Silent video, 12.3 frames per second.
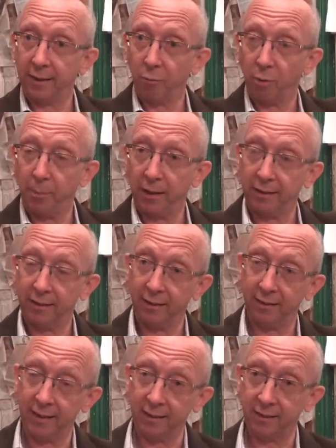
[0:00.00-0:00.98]
There were built-in
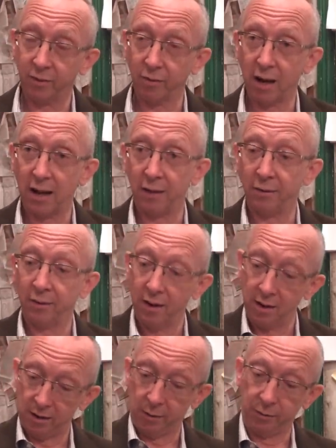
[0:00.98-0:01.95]
seats around,
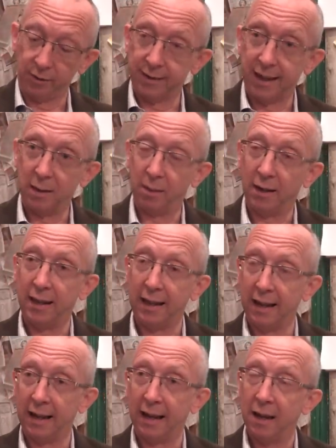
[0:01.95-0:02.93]
there was a table
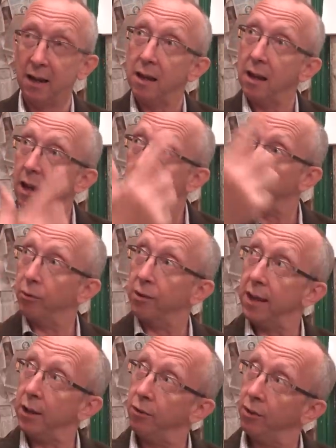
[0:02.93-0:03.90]
here, and there was
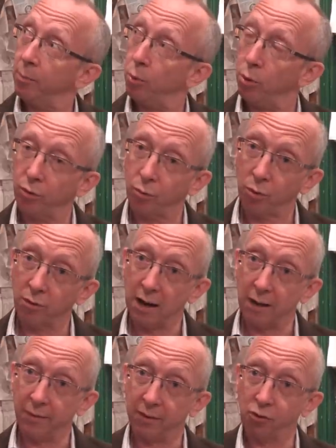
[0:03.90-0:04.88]
notice boards all
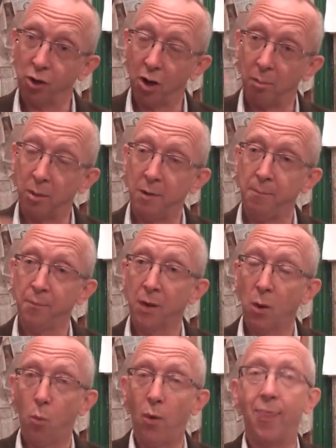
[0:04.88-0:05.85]
around the shop
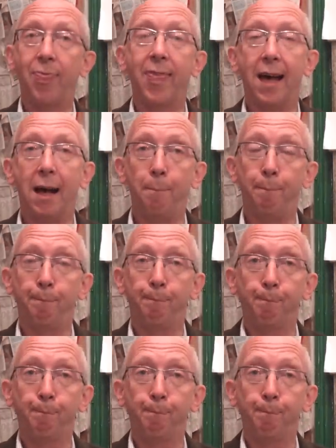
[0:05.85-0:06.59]
with, um,